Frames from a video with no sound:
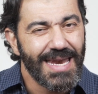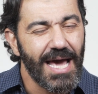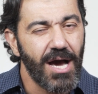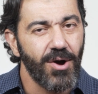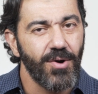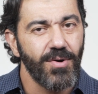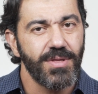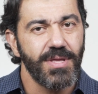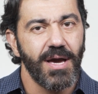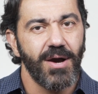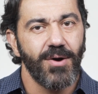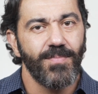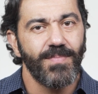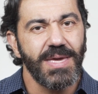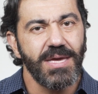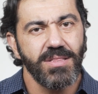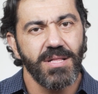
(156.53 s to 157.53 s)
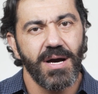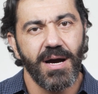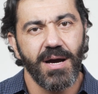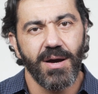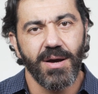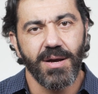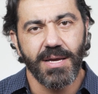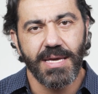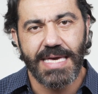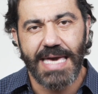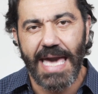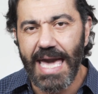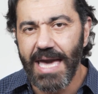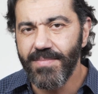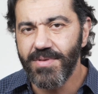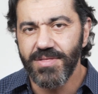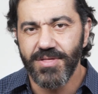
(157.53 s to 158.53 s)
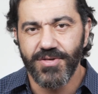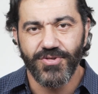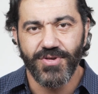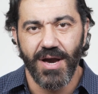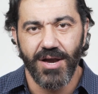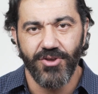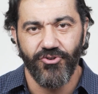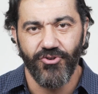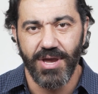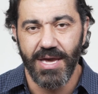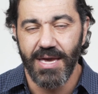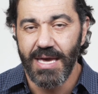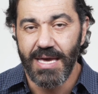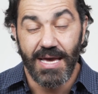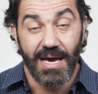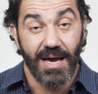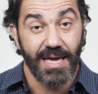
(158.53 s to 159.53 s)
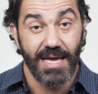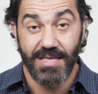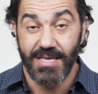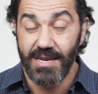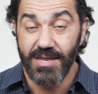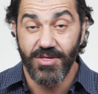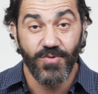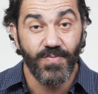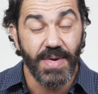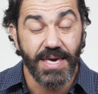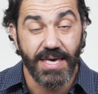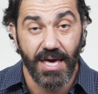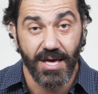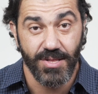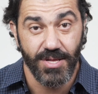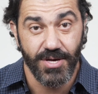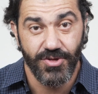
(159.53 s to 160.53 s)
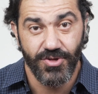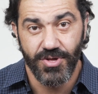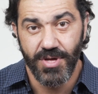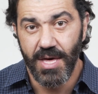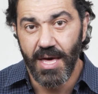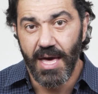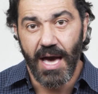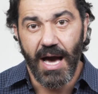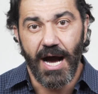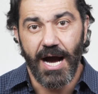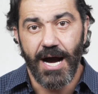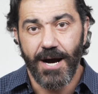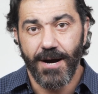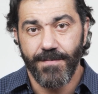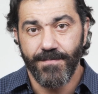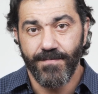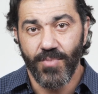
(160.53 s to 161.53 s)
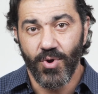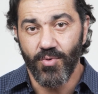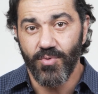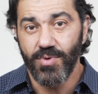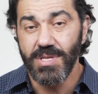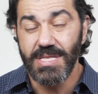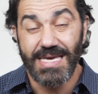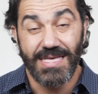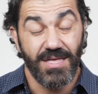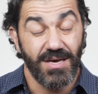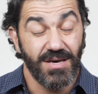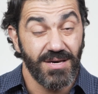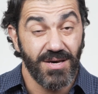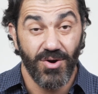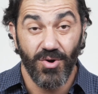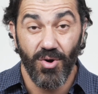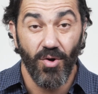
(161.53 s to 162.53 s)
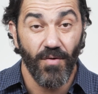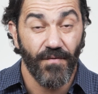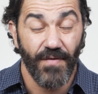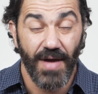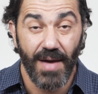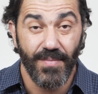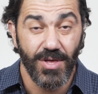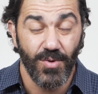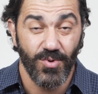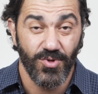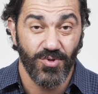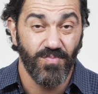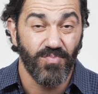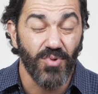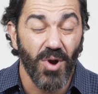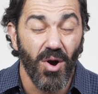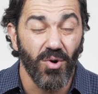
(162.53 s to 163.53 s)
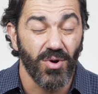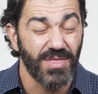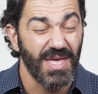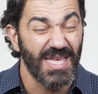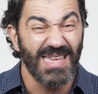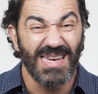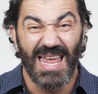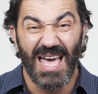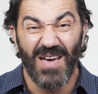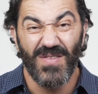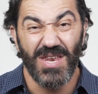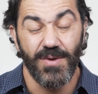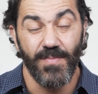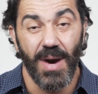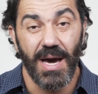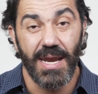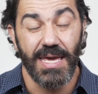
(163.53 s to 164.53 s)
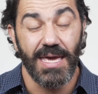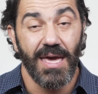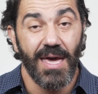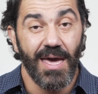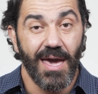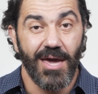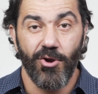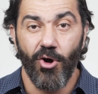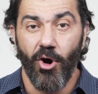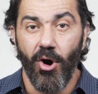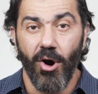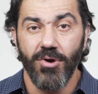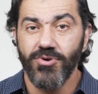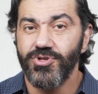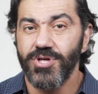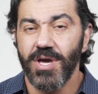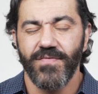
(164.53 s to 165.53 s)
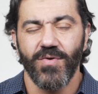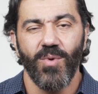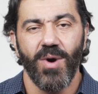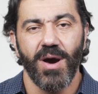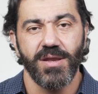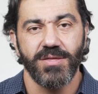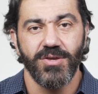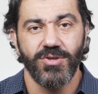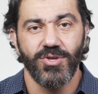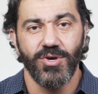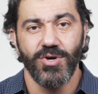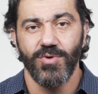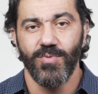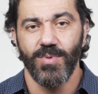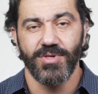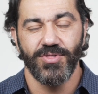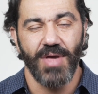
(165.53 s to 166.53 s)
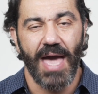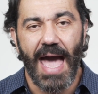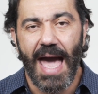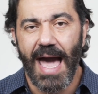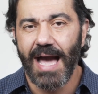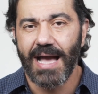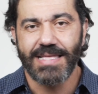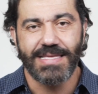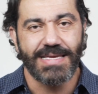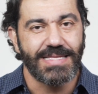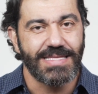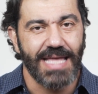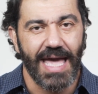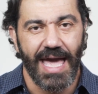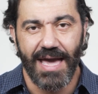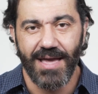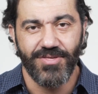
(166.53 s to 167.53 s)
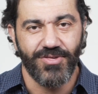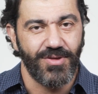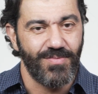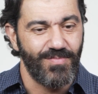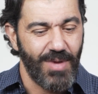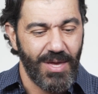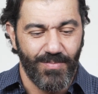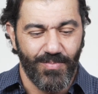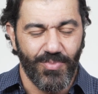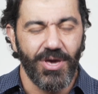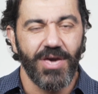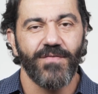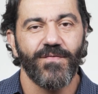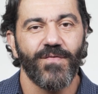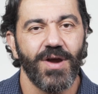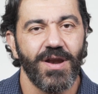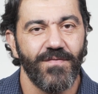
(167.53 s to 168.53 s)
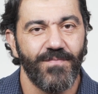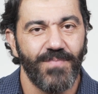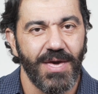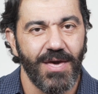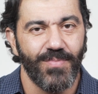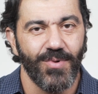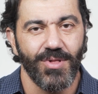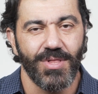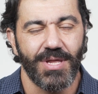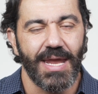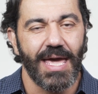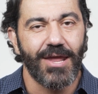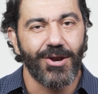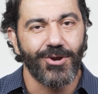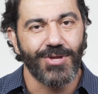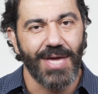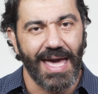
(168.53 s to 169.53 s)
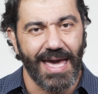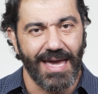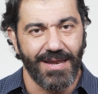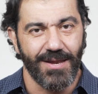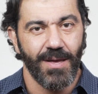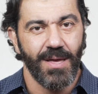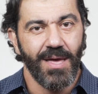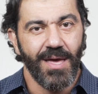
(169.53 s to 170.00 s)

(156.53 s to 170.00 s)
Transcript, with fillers: Now, now Mila came to this country, again, didn't speak English. Um, really, the, her whole family was broke. They didn't have any money, and all she ever wanted to do was act and dance and, and be in front of people and entertain.